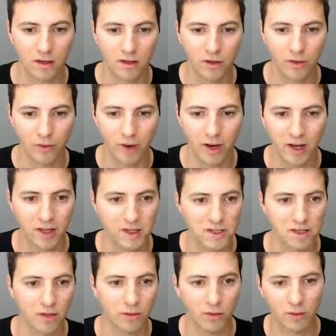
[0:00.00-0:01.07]
All right, it's
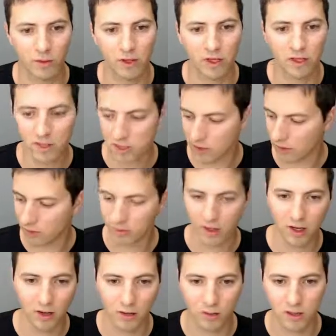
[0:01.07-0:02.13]
downloaded. So
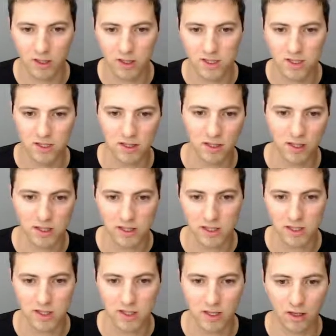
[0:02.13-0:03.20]
now let's
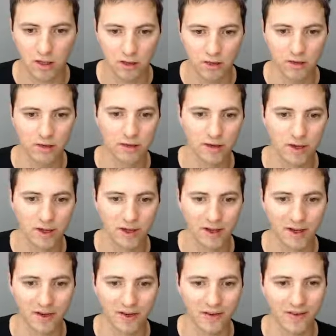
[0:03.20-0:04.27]
install the
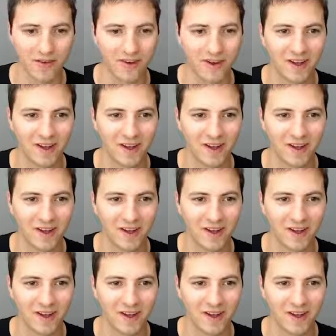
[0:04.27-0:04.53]
no.